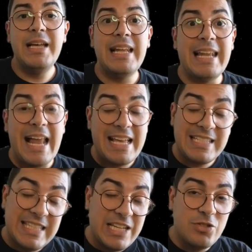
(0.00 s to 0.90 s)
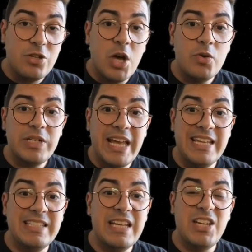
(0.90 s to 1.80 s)
Last thing to note
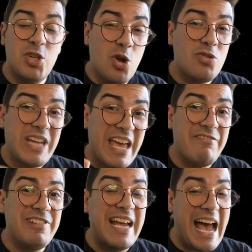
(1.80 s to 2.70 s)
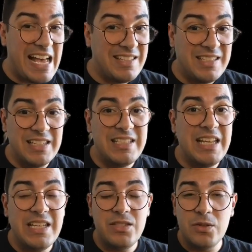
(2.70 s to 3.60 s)
is that not every asset
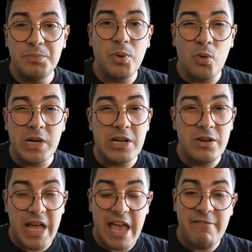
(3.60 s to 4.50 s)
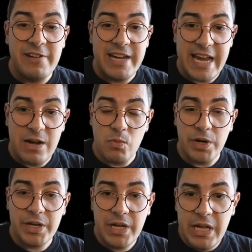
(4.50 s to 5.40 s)
is supported on every
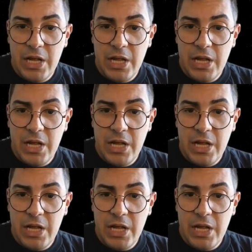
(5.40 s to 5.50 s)
network.